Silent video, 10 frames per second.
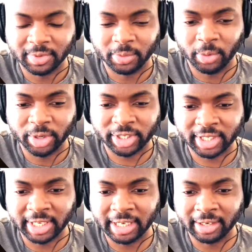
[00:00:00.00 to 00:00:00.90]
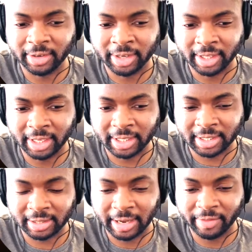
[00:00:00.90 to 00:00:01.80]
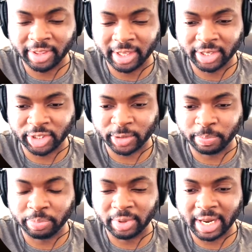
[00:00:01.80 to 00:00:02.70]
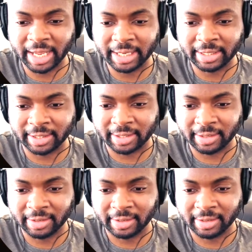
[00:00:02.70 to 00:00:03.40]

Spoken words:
What a scene. Look at this. Everything is just blazed.